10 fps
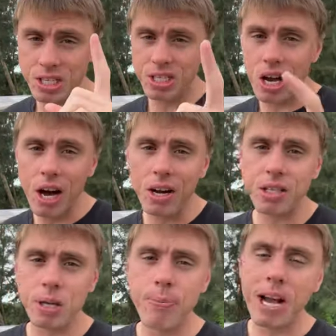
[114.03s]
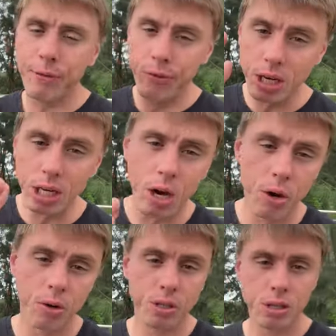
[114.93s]
started to make
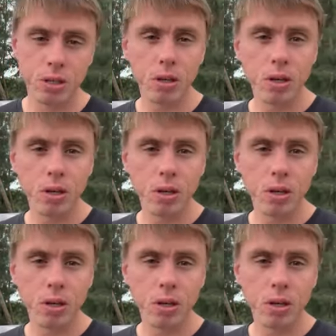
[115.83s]
videos